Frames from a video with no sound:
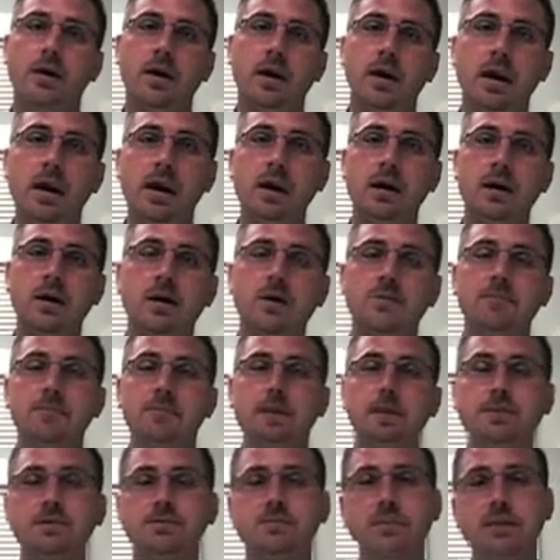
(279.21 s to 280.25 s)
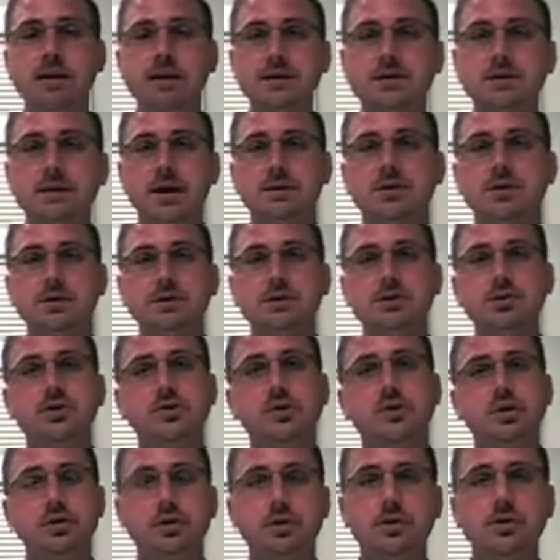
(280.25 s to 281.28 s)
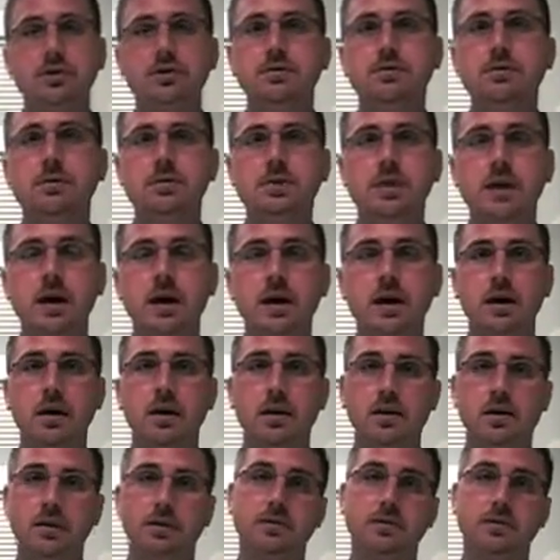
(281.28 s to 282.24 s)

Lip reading: And there's many steps that you can do to take